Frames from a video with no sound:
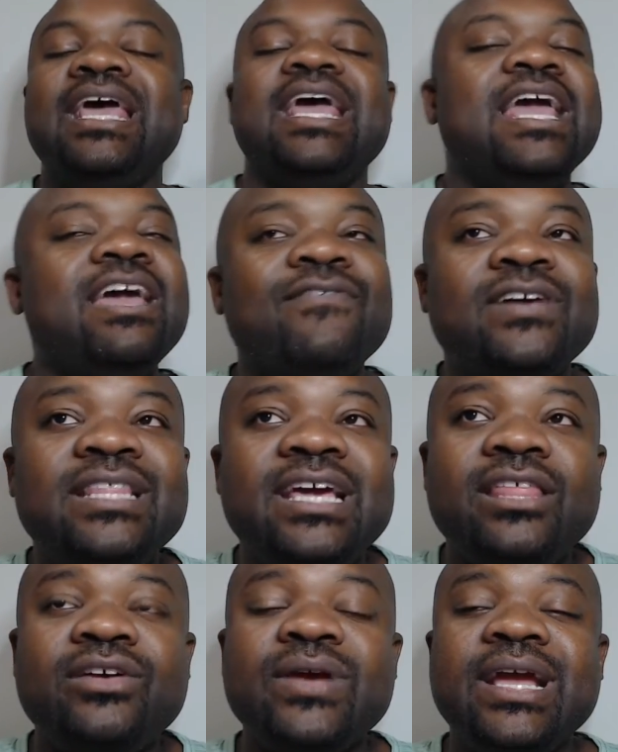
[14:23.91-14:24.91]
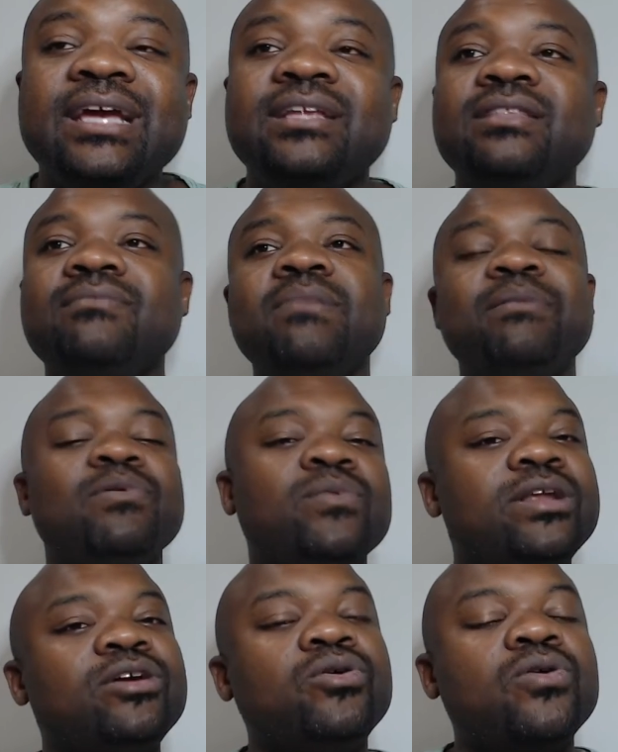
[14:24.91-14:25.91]
If, on the other hand, maybe one of
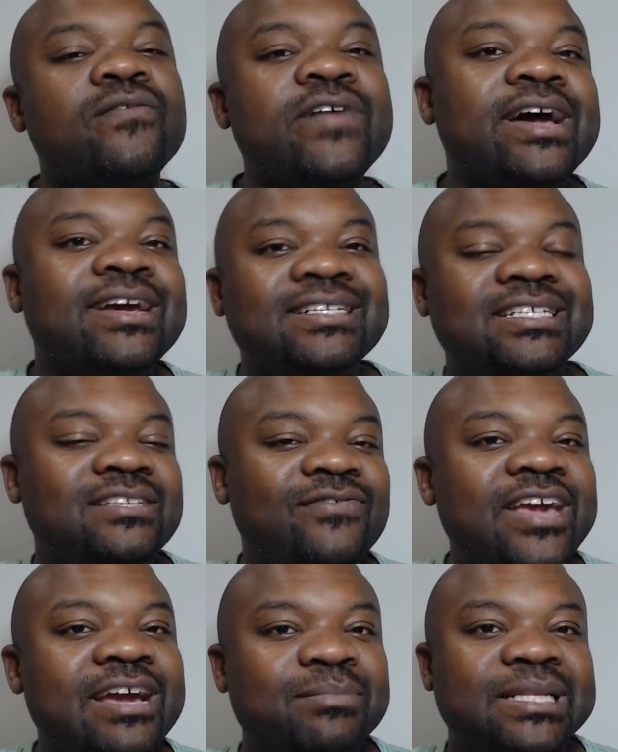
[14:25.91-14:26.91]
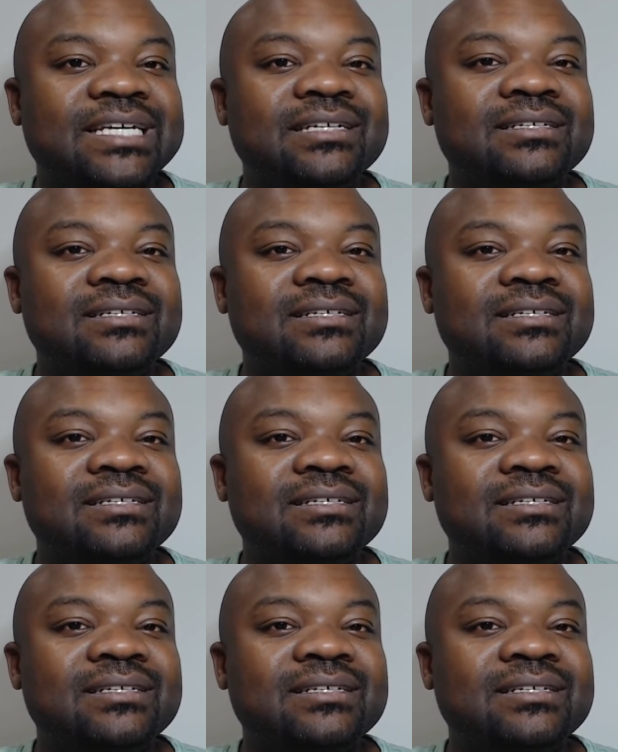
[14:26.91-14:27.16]
your core values is family,